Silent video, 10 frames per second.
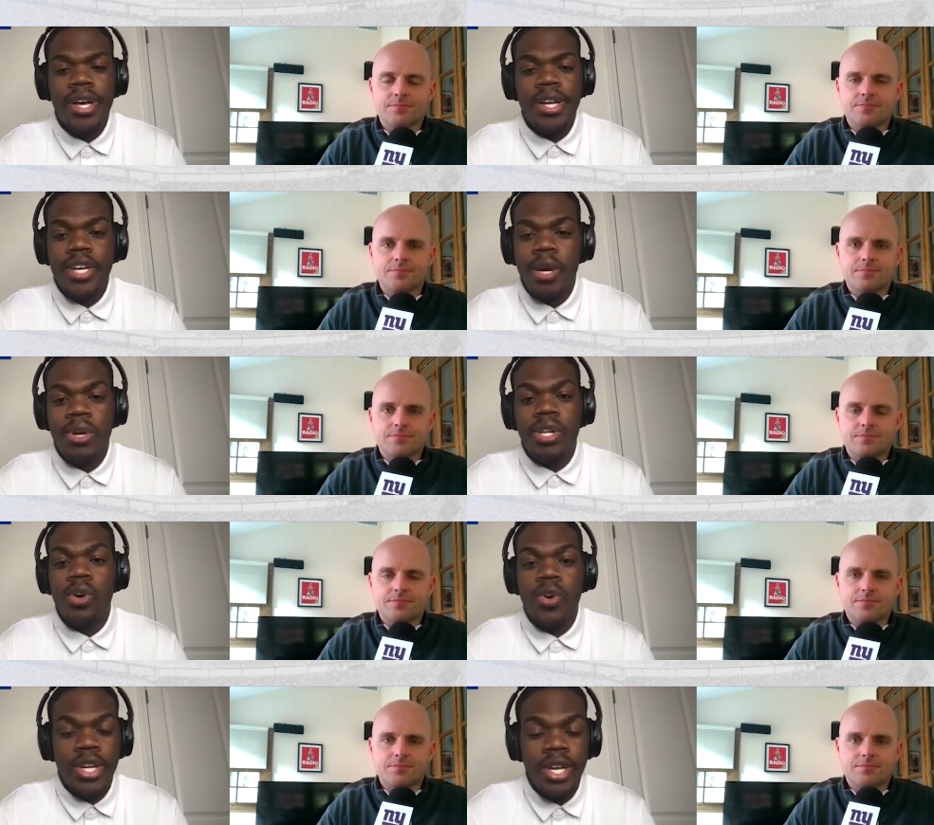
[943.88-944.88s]
Speaker 1: uh, Terry
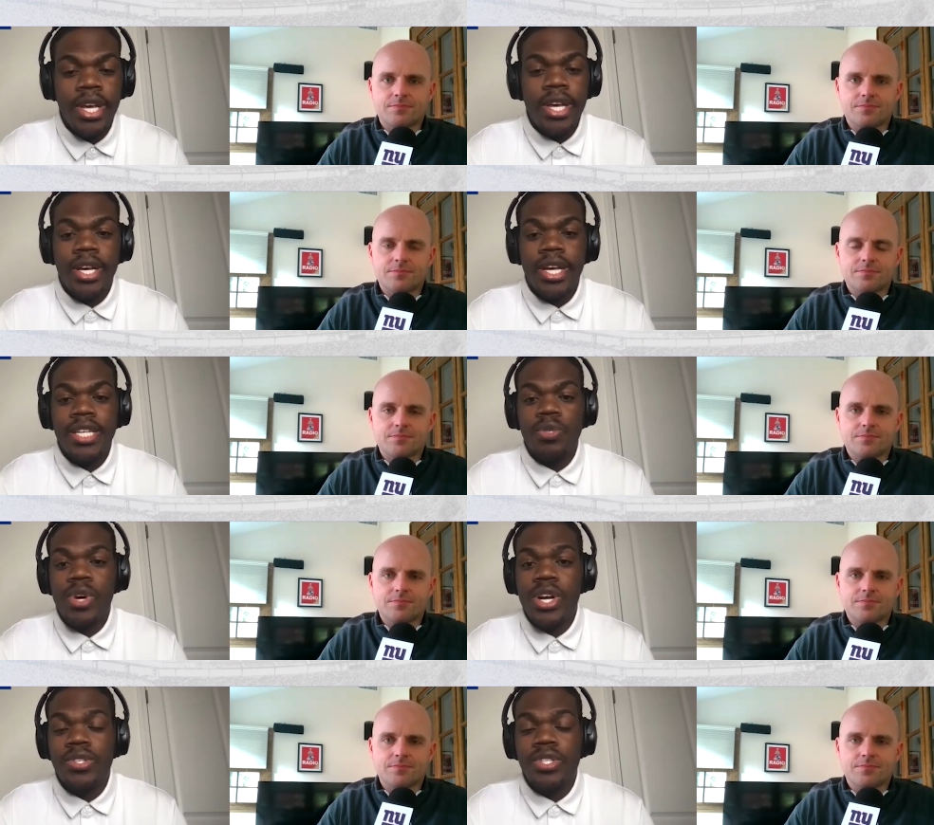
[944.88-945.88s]
McLaurin uh, as
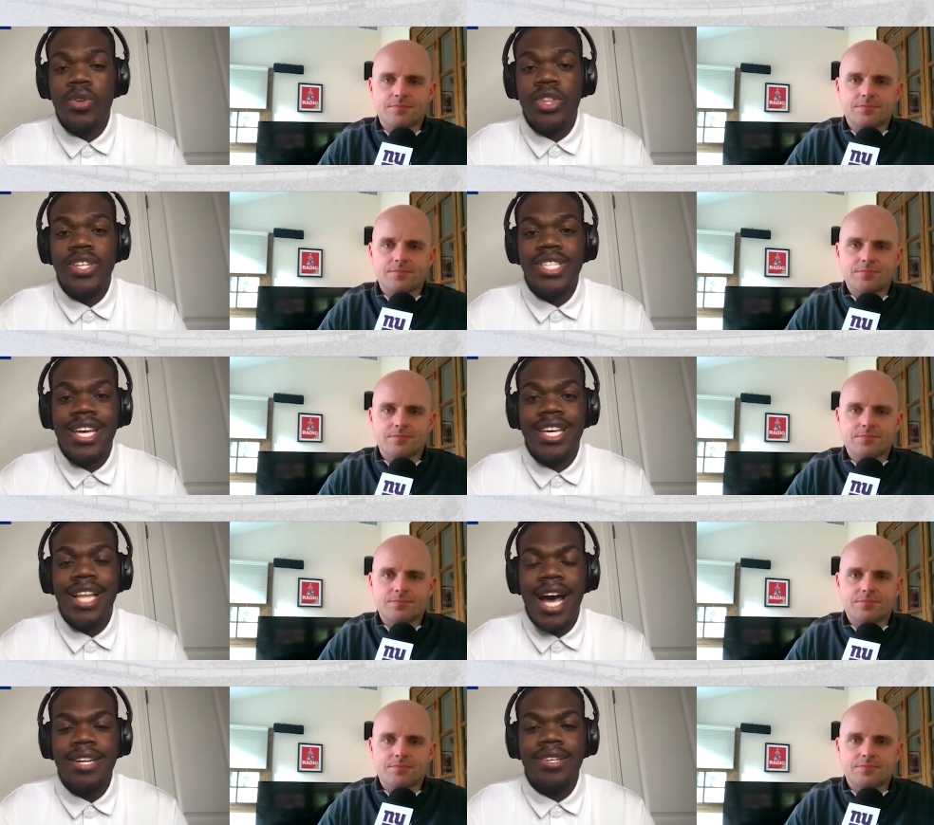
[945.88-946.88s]
well. So there's a
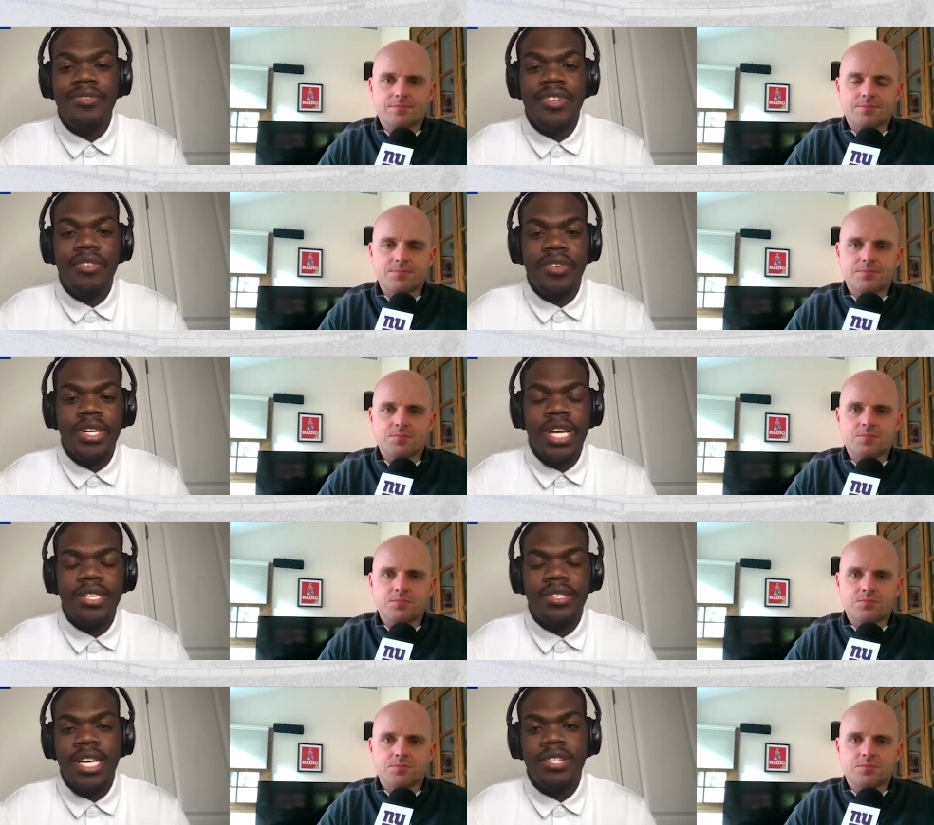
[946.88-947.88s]
lot of different
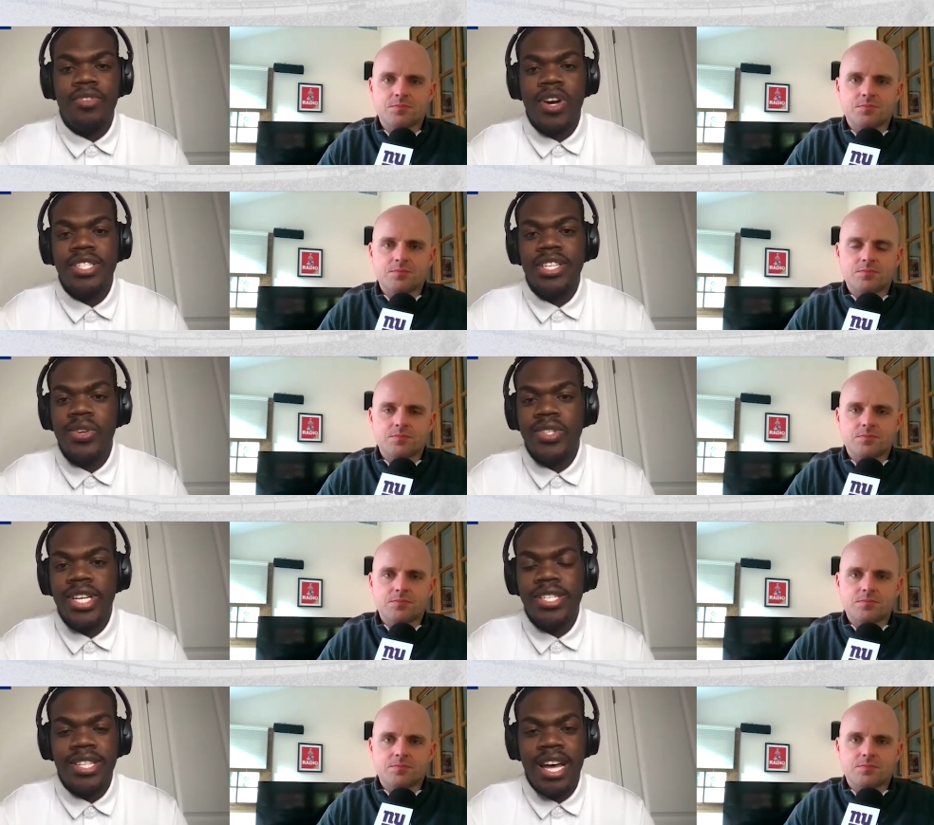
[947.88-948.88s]
as, as far as skill
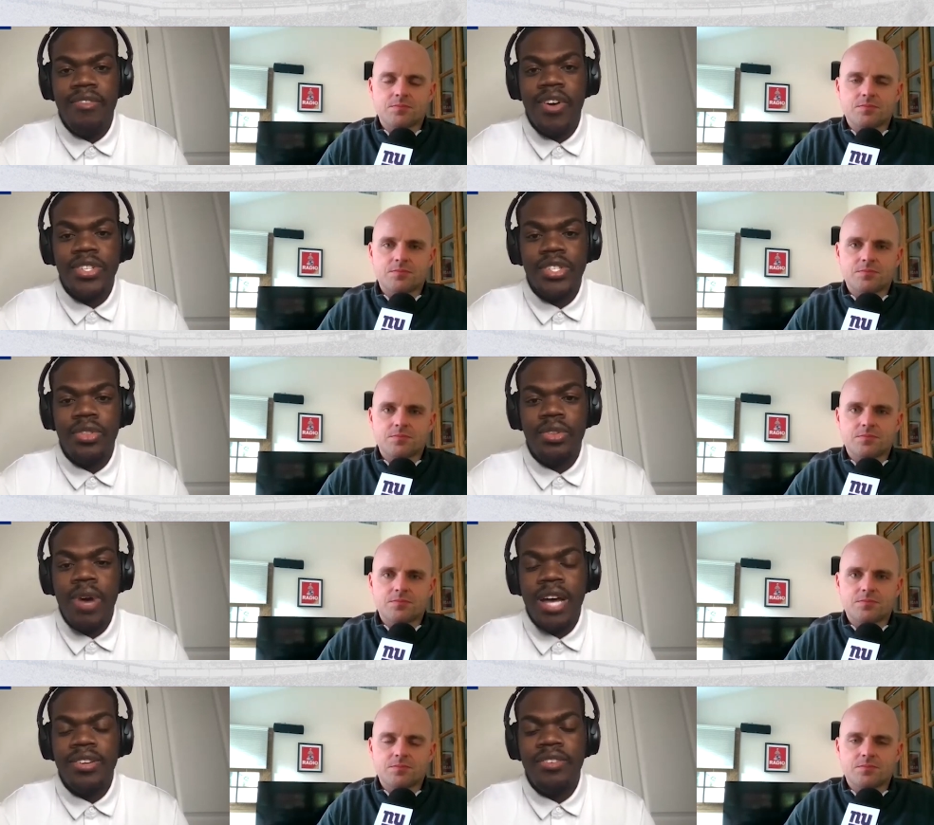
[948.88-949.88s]
sets and diversity
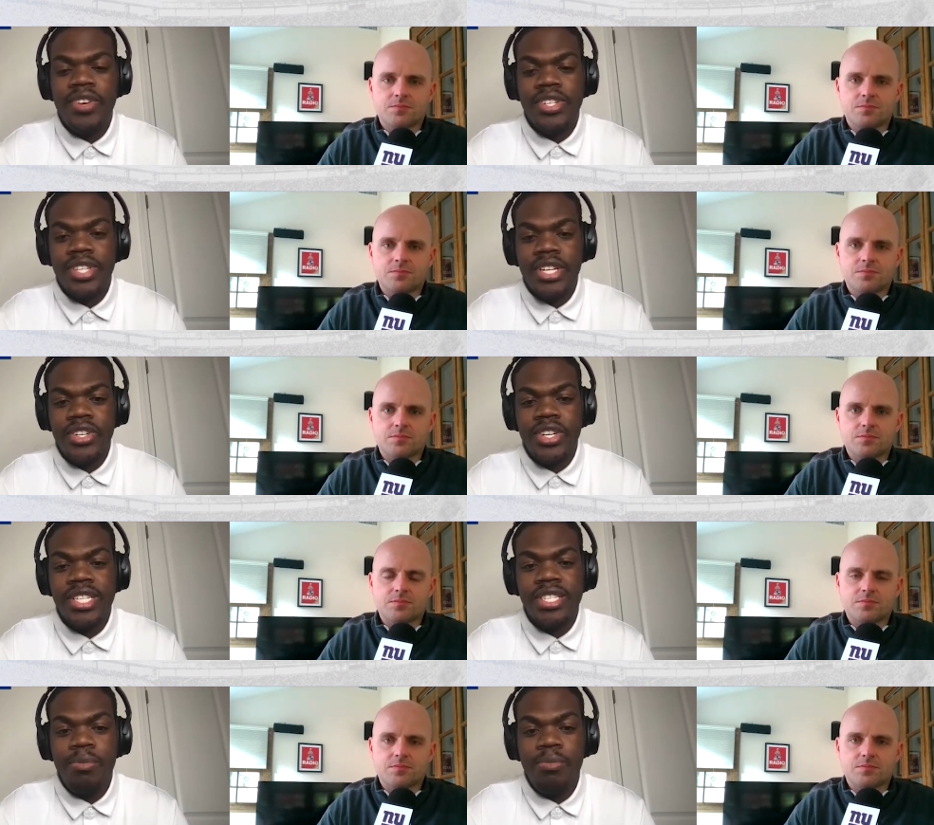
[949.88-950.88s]
throughout the division that you're going
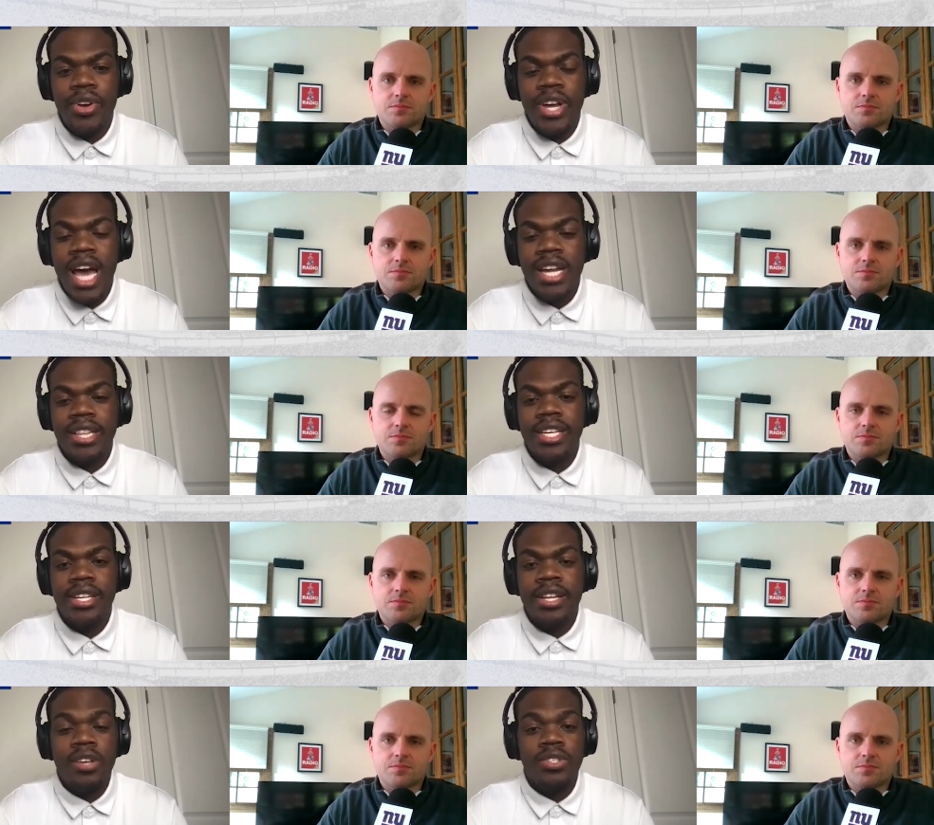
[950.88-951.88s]
to see periodically.
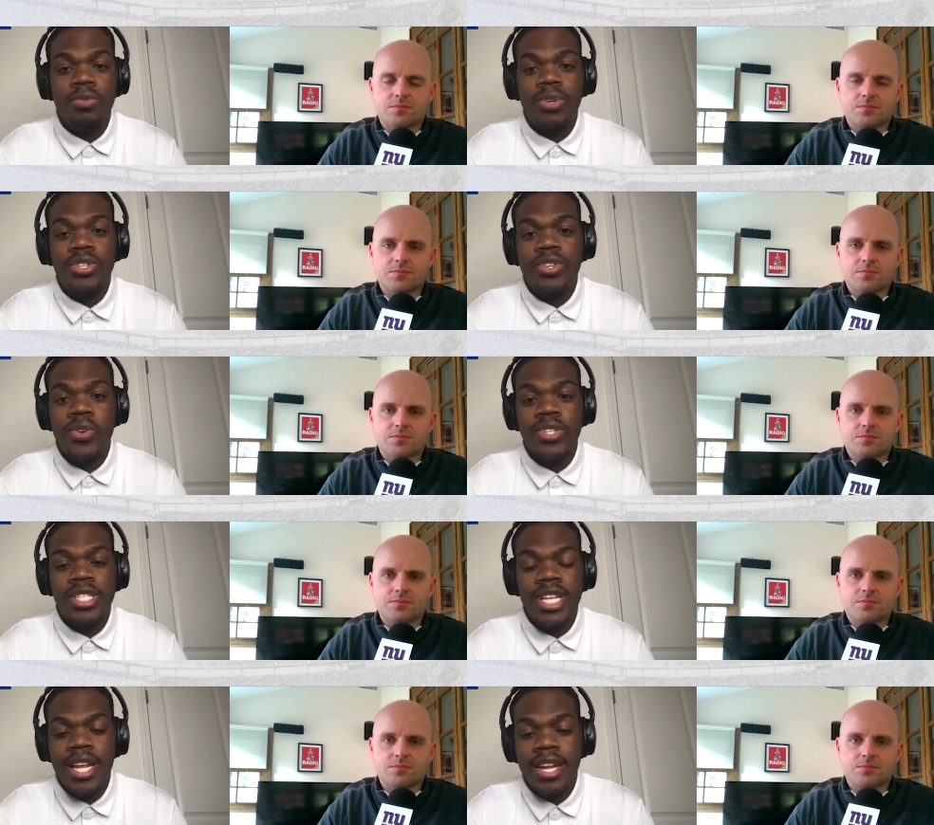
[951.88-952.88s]
And also what you notice
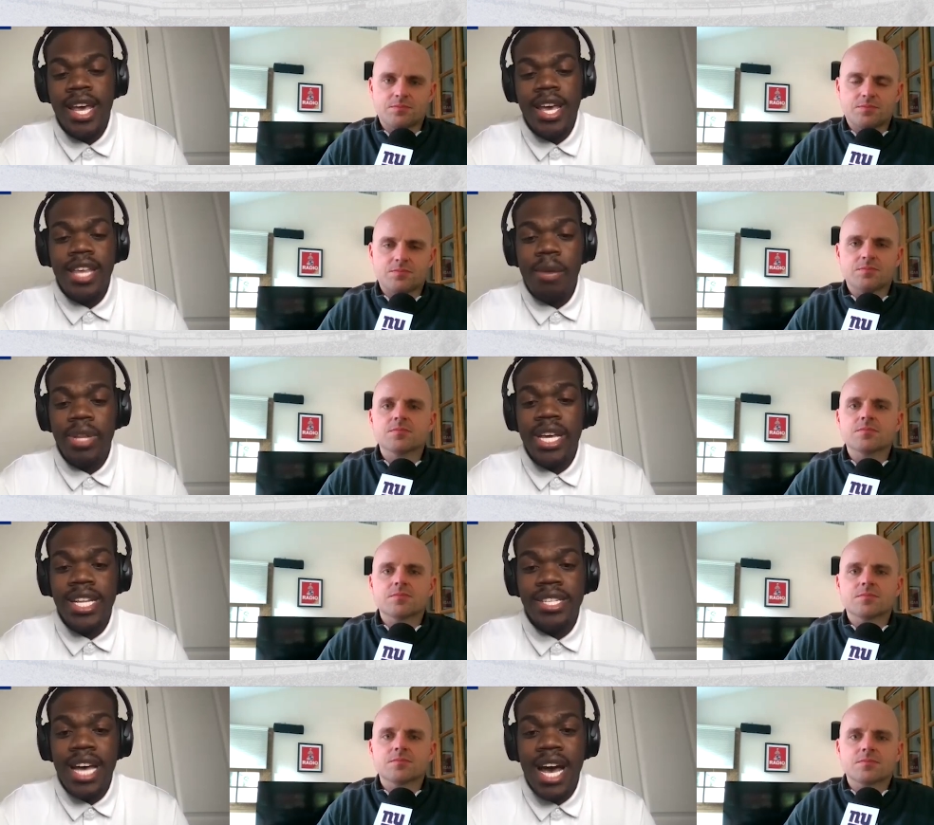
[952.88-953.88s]
is that they play
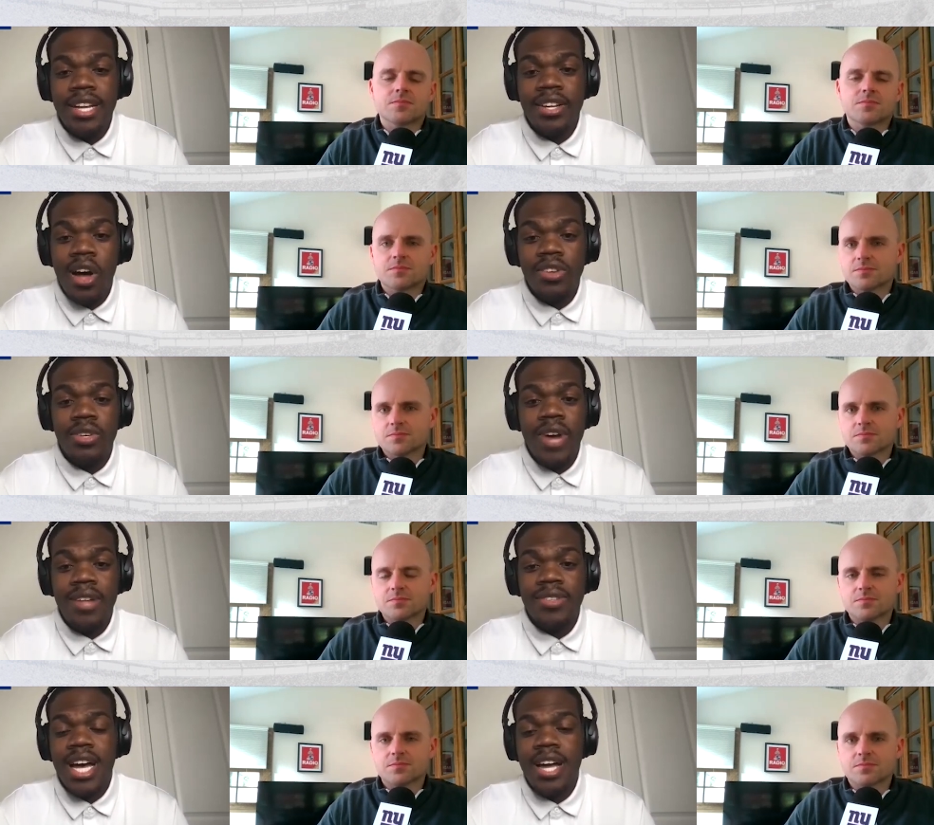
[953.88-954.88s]
inside and also
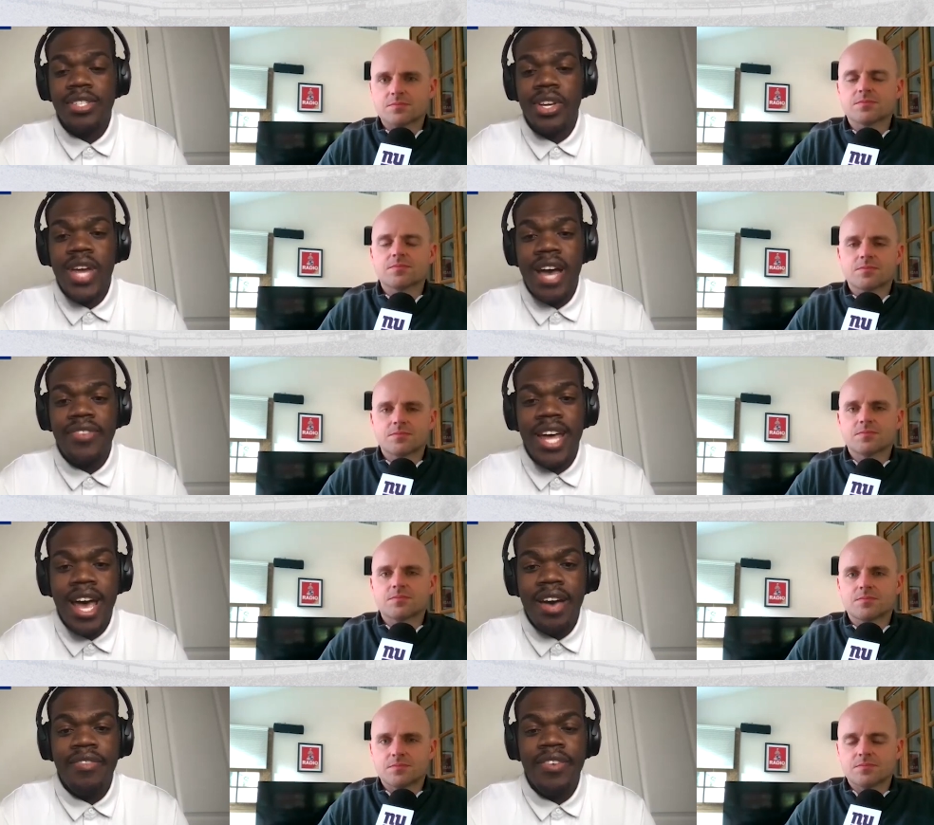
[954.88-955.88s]
outside. So you have to
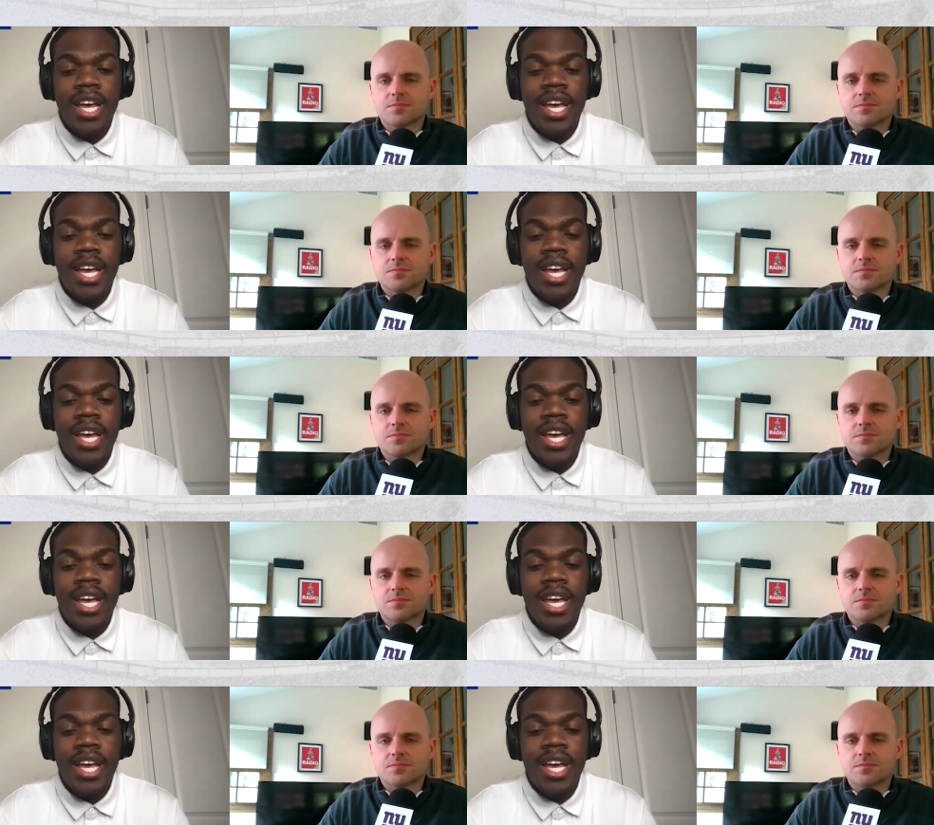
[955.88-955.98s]
have